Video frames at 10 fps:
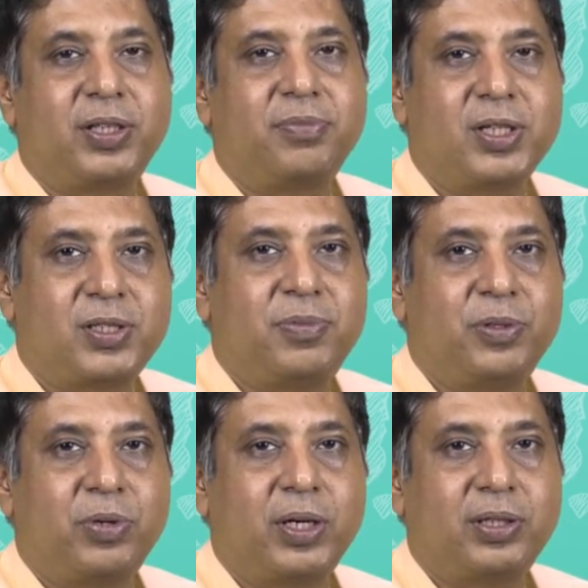there must be
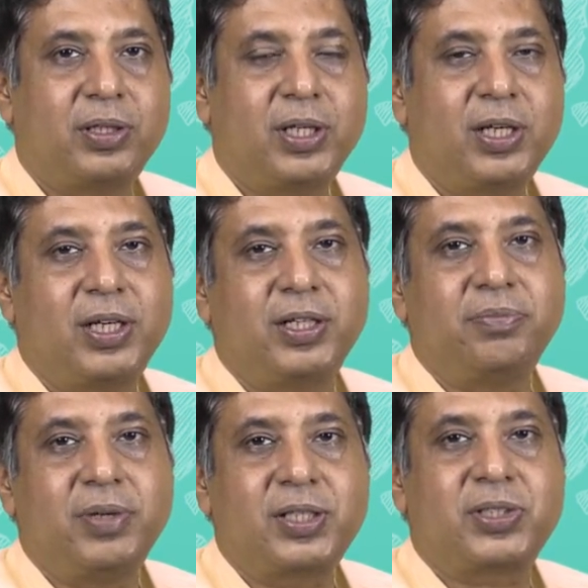one
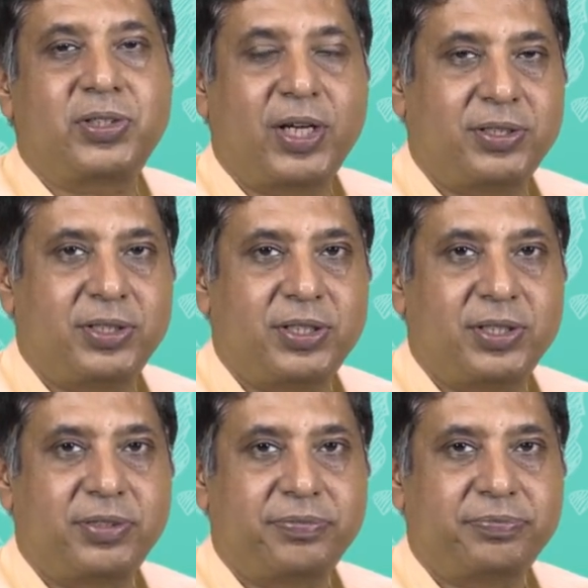in mixed strategies.